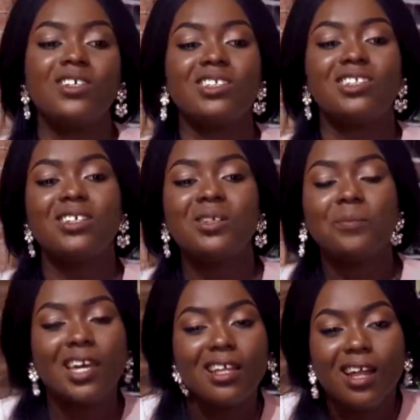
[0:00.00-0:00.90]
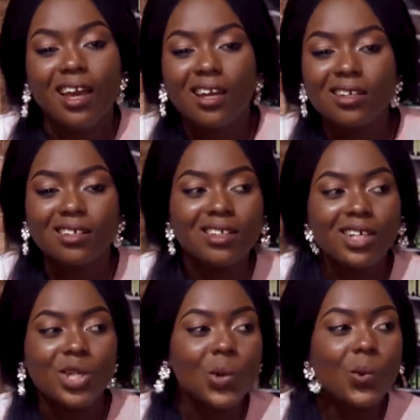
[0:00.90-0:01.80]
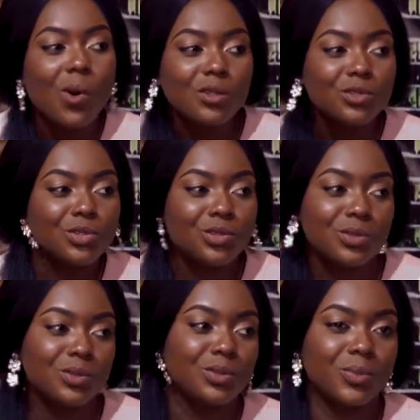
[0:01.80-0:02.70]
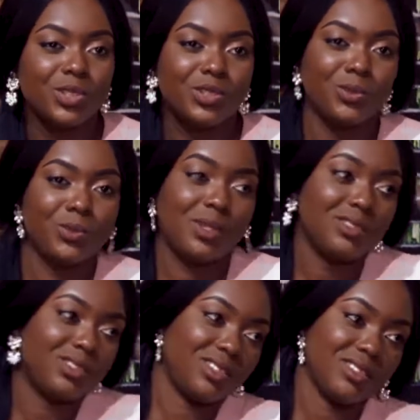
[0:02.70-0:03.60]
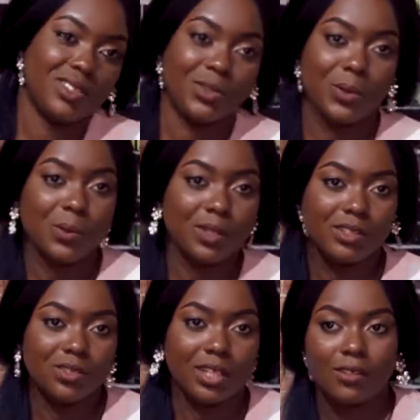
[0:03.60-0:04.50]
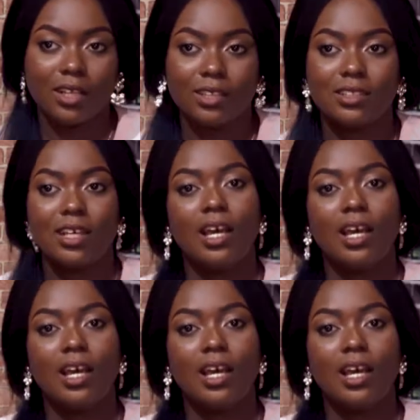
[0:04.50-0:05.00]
you're still being like, you don't want to, but you want to, you don't want to, and all that.